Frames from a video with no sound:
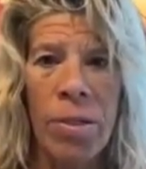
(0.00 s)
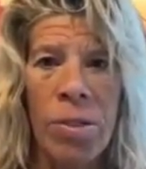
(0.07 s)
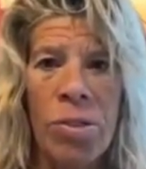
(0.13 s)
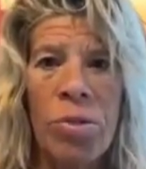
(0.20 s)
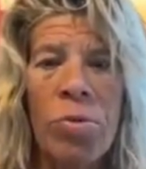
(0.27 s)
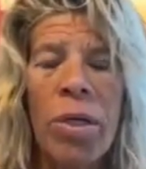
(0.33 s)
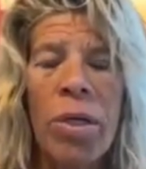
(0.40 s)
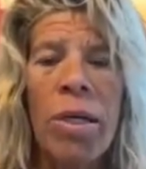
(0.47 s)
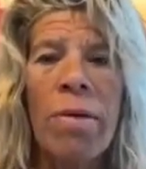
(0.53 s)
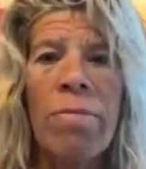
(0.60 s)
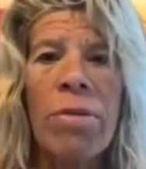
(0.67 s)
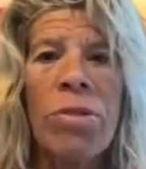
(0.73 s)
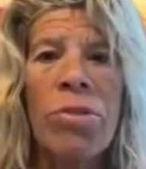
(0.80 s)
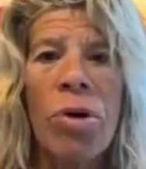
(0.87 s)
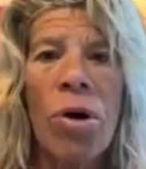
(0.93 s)
So
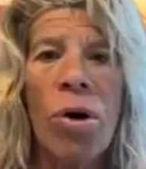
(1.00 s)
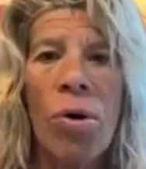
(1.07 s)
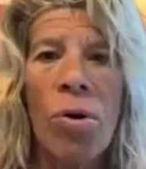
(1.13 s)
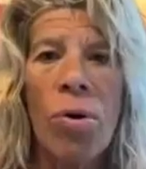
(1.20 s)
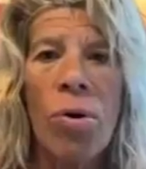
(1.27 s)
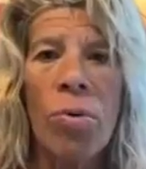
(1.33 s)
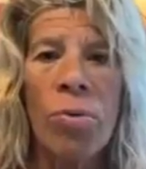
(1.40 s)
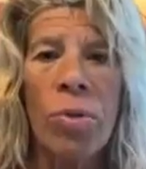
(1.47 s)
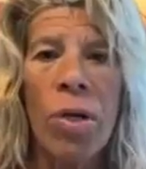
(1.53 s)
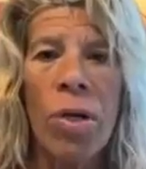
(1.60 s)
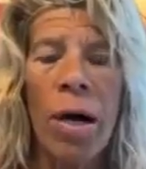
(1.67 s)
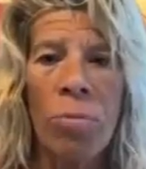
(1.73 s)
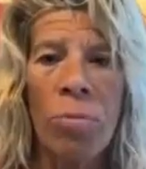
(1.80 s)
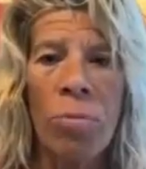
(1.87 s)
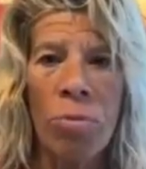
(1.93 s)
even to own
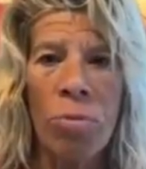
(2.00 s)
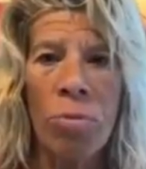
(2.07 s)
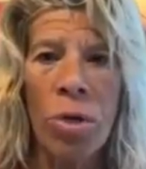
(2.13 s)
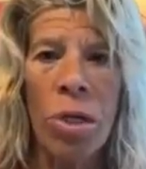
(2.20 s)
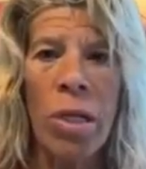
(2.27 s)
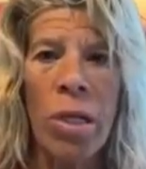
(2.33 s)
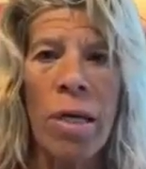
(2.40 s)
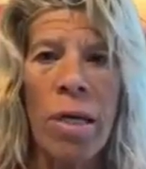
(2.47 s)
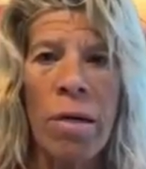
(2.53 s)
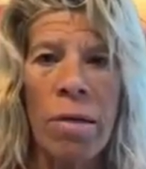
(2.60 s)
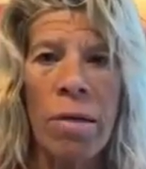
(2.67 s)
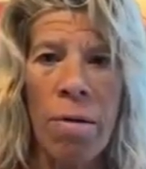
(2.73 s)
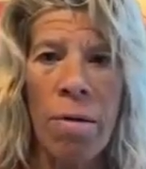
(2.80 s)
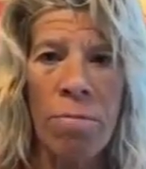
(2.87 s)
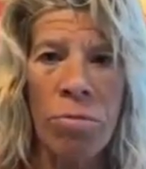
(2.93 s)
I'm really
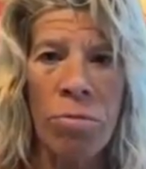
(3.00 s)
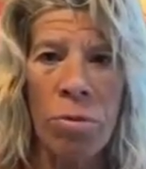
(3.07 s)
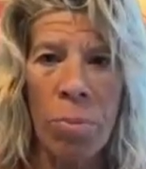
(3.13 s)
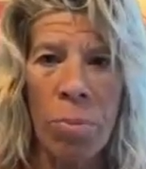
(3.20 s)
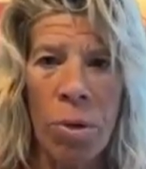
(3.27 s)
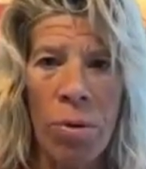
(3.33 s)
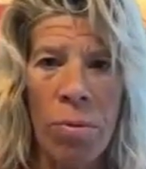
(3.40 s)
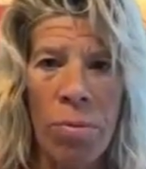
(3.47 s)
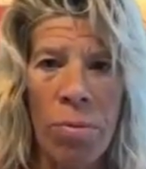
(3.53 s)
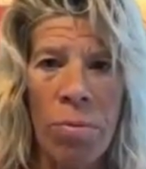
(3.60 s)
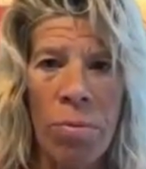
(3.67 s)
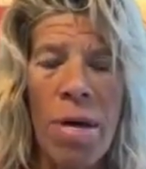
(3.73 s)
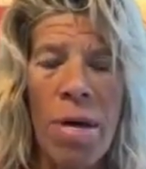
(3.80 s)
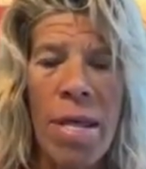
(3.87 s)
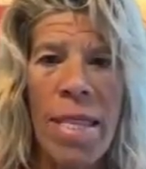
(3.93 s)
uncomfortable
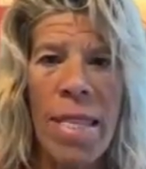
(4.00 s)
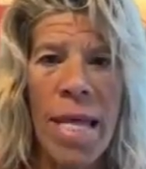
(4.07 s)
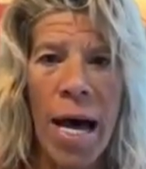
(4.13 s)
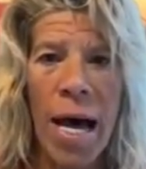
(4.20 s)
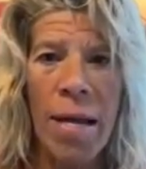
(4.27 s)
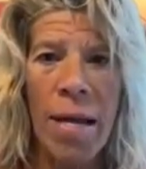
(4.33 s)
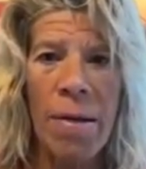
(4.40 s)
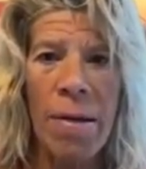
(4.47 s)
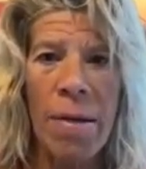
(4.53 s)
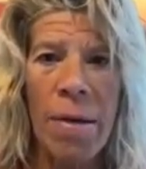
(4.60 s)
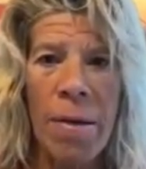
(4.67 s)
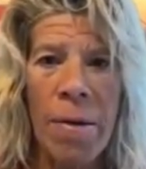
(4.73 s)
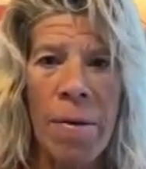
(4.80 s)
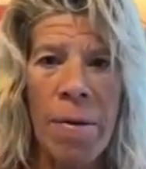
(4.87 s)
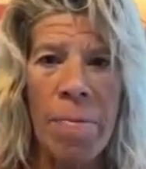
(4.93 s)
with that
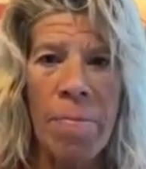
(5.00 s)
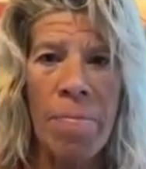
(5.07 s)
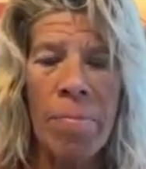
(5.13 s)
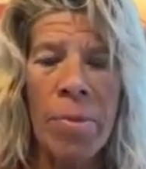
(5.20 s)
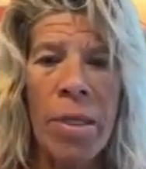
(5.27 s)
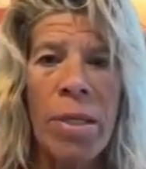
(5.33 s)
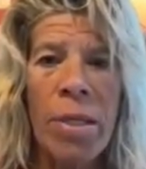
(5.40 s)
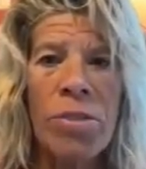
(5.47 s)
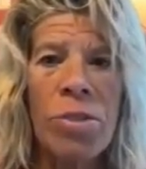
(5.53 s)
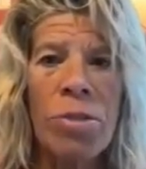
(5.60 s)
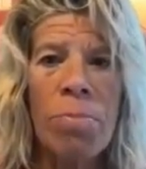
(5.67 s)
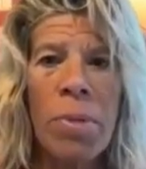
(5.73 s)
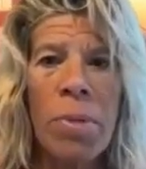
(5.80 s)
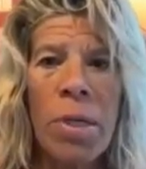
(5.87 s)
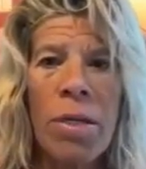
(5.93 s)
is
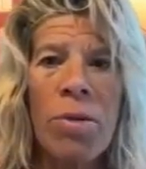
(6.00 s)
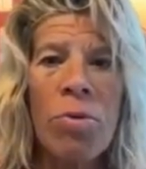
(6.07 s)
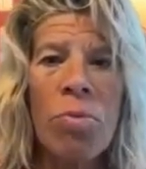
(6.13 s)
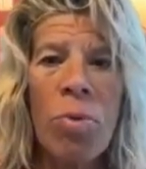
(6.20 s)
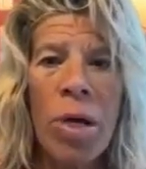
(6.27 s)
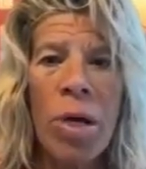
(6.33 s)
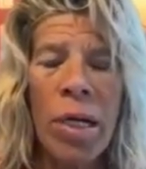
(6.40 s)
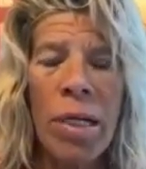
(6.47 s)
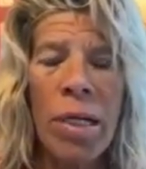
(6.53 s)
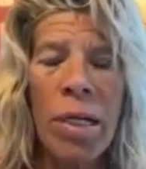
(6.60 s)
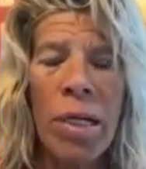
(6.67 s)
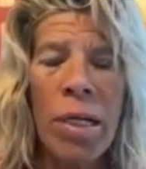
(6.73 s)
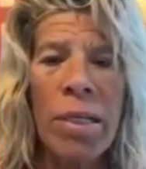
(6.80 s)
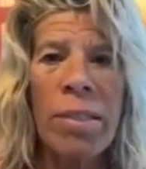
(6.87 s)
to be the witness